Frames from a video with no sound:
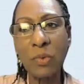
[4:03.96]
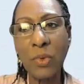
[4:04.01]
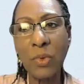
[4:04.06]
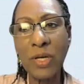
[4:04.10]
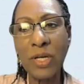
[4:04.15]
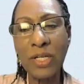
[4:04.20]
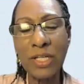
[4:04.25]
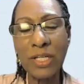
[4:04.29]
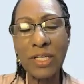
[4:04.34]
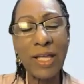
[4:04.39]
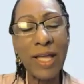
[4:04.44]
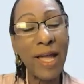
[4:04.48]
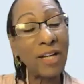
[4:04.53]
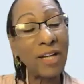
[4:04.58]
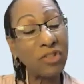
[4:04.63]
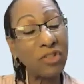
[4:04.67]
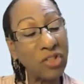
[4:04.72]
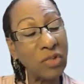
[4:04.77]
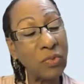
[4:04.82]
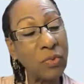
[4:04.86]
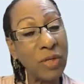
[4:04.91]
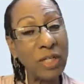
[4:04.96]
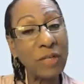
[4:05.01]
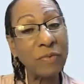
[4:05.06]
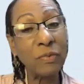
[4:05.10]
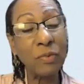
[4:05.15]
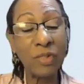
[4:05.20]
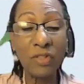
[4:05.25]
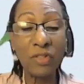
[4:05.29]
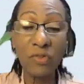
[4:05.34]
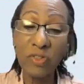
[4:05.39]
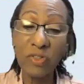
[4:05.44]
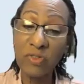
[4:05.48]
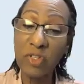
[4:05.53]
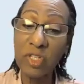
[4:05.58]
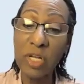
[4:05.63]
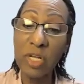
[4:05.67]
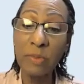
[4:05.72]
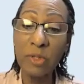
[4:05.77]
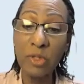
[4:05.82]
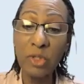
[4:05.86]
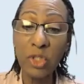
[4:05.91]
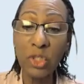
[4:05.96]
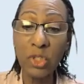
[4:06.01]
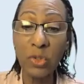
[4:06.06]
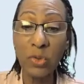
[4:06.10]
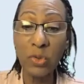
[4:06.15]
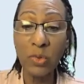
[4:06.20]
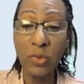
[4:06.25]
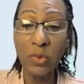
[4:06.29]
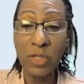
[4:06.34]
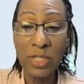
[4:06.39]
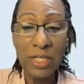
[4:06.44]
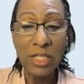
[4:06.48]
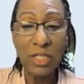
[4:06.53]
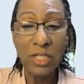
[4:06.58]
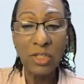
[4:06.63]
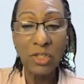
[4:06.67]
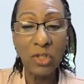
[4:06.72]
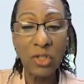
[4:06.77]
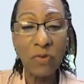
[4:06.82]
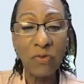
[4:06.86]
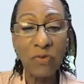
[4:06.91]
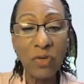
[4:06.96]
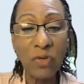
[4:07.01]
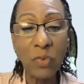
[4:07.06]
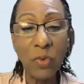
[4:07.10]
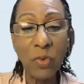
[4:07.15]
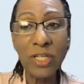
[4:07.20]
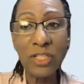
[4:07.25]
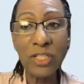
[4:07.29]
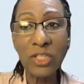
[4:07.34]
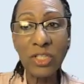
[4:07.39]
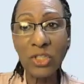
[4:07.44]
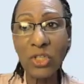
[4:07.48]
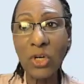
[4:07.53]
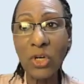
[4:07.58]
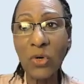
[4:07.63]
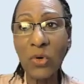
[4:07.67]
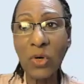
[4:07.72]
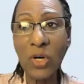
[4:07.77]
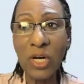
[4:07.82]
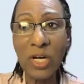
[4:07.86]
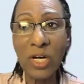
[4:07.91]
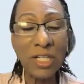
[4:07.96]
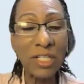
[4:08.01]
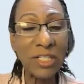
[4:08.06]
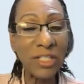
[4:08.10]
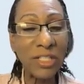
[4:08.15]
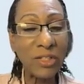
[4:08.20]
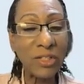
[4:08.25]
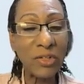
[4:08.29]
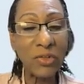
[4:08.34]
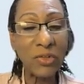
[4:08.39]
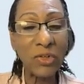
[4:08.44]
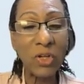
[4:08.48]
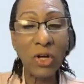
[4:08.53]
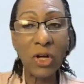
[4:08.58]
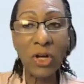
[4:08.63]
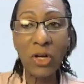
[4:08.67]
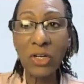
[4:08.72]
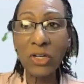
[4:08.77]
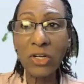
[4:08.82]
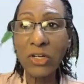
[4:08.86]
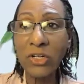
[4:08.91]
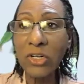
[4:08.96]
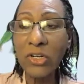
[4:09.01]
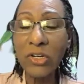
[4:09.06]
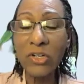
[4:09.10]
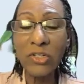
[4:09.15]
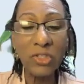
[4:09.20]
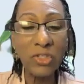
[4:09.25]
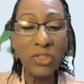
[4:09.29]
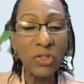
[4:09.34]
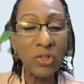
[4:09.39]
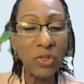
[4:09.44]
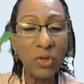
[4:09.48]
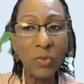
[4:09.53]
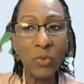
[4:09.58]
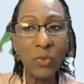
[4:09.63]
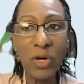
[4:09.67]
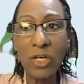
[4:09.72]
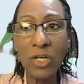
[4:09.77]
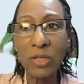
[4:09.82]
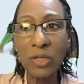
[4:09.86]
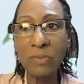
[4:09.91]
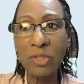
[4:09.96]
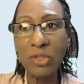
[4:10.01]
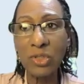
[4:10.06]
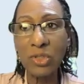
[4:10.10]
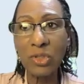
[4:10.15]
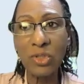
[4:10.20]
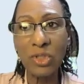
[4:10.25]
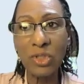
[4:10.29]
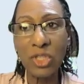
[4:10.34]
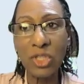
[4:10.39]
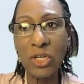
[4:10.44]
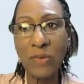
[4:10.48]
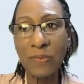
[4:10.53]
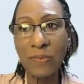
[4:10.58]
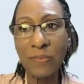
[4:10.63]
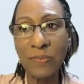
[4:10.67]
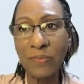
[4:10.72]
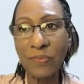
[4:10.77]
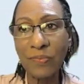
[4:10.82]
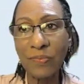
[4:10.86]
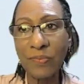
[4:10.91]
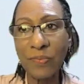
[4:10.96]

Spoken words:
number 1, and actually one of them was for number 2. So if you want to go on a little longer, you're welcome to do so.